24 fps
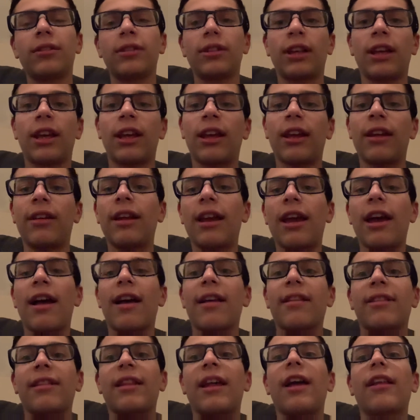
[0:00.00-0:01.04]
And, yeah,
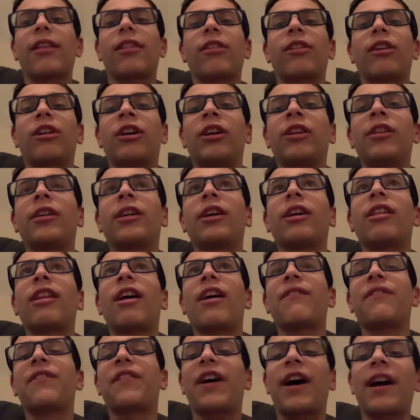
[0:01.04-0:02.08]
so that's good. And
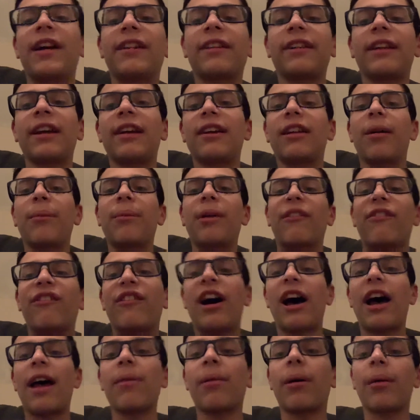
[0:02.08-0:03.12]
then, finally, number
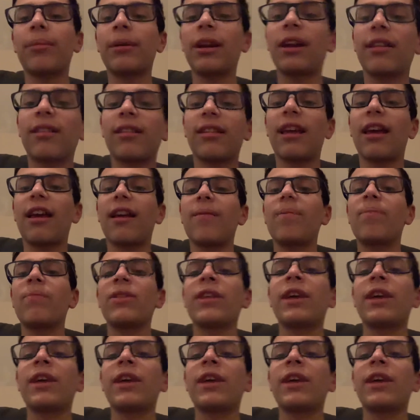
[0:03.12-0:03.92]
five, I'm going to say,